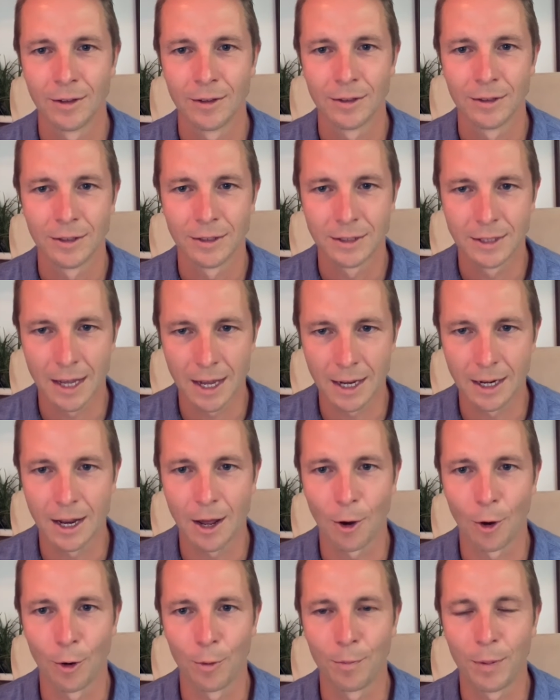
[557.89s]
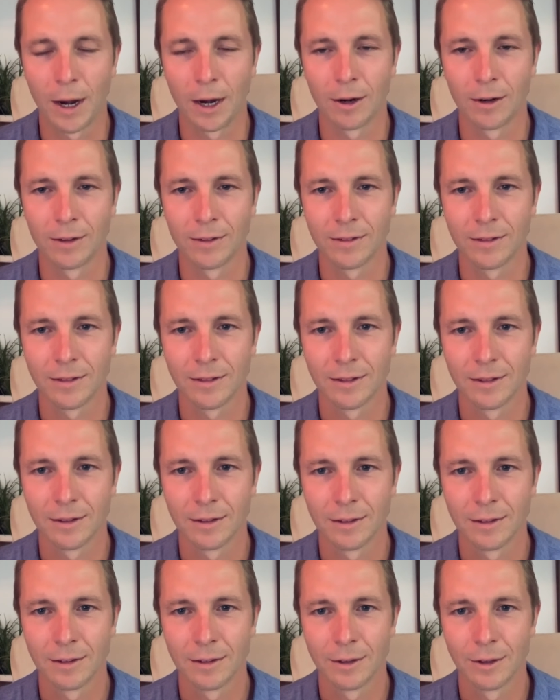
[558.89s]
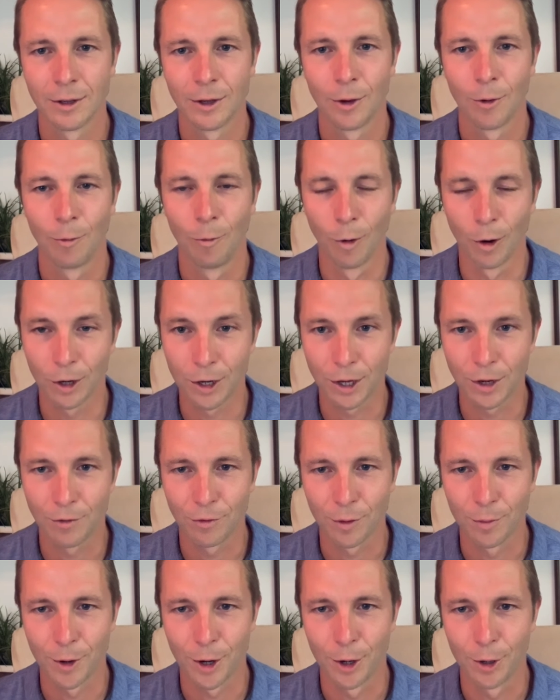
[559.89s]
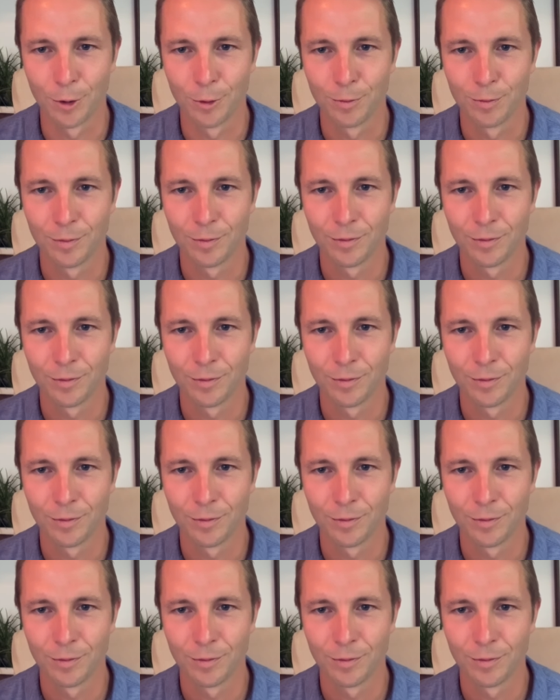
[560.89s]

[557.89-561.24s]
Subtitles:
Staying at home parent, working from home,